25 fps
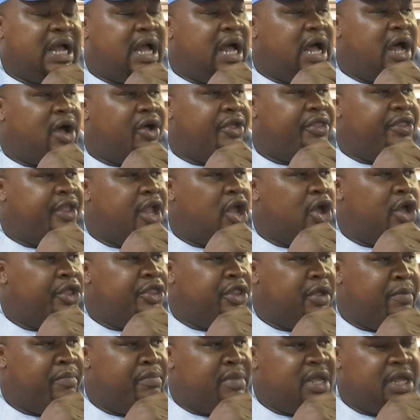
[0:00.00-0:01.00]
are out there
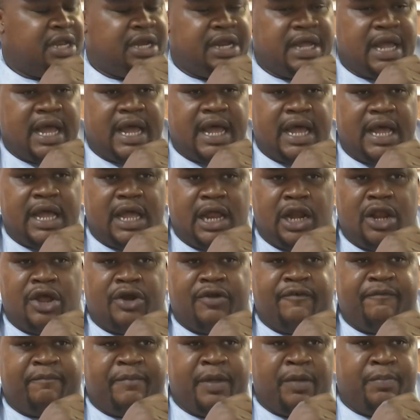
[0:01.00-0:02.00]
on the media. A
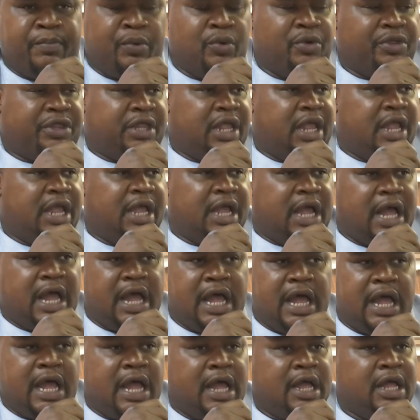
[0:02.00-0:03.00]
lot of people think
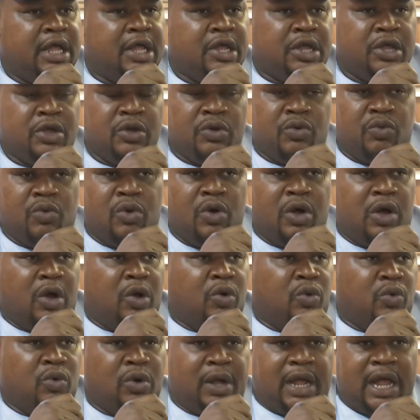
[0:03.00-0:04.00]
uh, we,
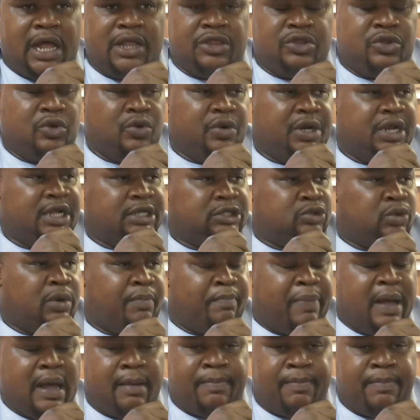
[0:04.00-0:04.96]
we can do this with